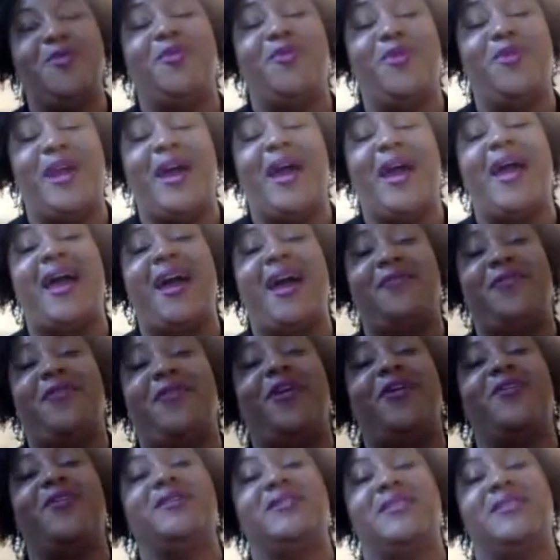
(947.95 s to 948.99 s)
but what I have
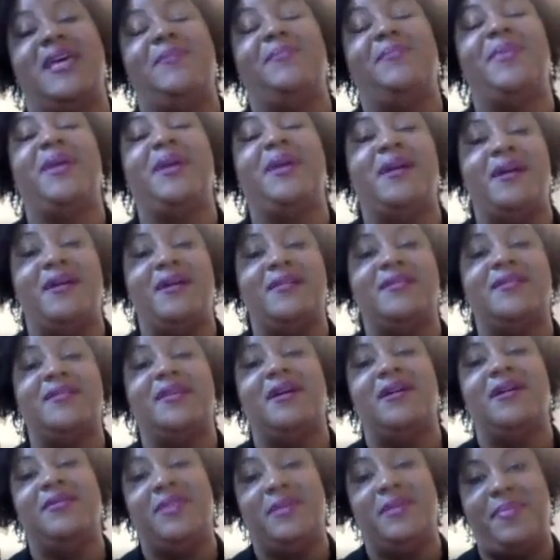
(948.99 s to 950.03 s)
heard is that because
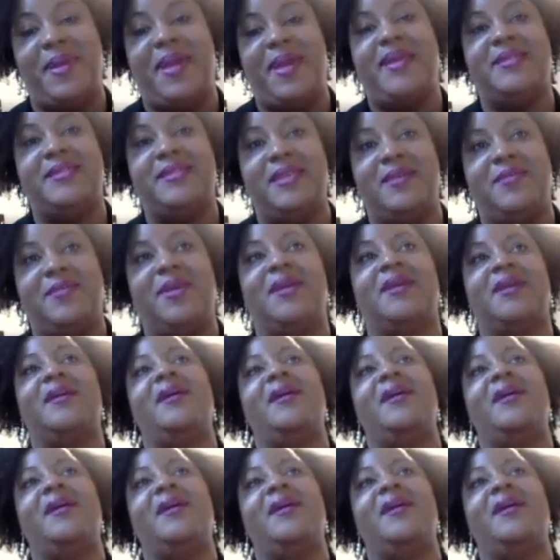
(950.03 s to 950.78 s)
of the pandemic,